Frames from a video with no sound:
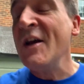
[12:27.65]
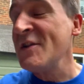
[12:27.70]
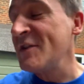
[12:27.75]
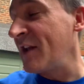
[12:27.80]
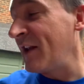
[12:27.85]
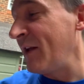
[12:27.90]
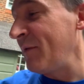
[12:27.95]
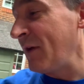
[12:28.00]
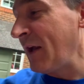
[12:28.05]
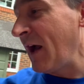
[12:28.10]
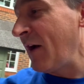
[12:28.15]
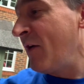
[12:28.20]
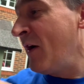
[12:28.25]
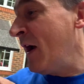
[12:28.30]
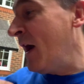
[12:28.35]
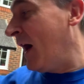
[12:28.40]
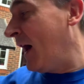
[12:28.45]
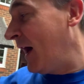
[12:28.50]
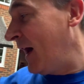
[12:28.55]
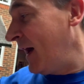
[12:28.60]
So there we go.
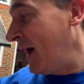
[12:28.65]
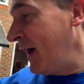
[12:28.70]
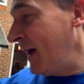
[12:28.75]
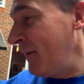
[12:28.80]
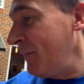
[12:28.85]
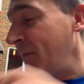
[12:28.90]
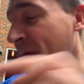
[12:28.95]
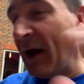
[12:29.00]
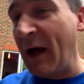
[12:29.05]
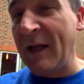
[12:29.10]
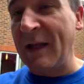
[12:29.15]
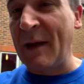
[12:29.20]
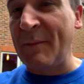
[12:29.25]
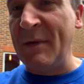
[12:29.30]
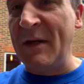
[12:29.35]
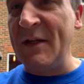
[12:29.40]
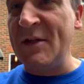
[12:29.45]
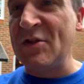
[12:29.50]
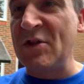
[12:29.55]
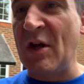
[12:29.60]
And let
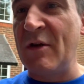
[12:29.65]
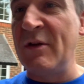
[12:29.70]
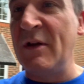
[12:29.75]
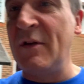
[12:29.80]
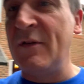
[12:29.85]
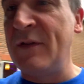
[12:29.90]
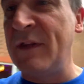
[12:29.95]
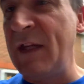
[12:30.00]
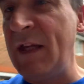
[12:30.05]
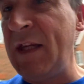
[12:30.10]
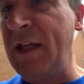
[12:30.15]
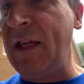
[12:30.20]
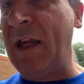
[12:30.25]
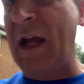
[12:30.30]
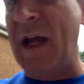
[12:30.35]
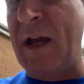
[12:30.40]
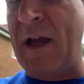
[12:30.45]
me show you the